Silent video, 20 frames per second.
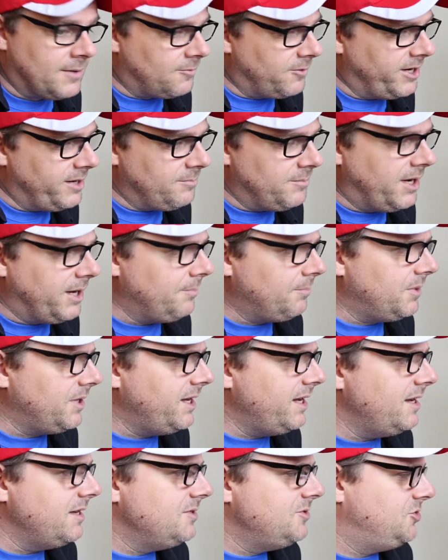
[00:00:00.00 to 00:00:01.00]
Rate my
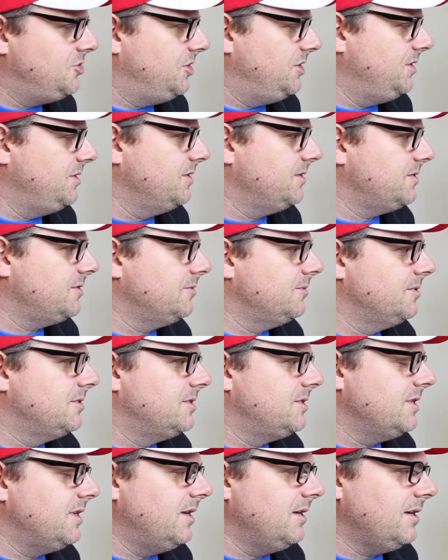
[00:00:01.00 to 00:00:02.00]
play, Genius or
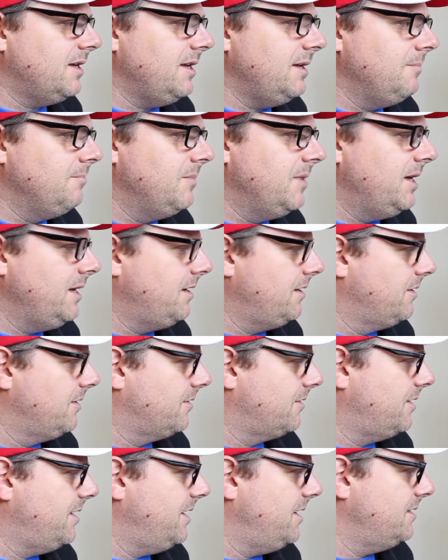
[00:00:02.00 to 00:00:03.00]
Donkey. Make your
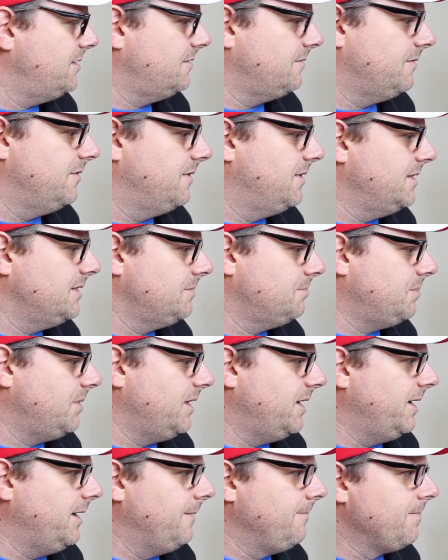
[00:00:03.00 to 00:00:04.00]
case for this
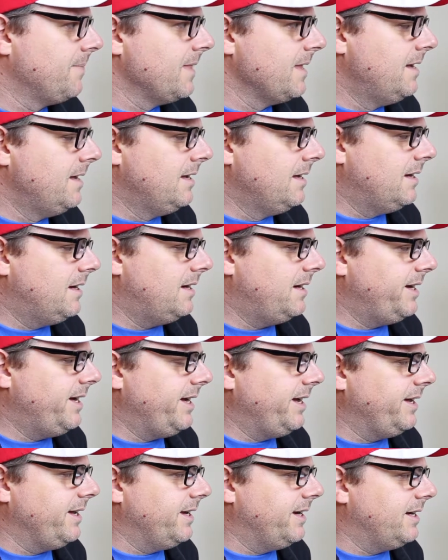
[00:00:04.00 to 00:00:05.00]
play.
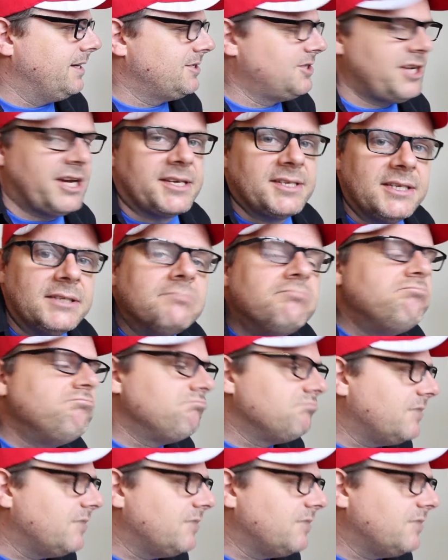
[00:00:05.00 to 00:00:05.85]
I checked it.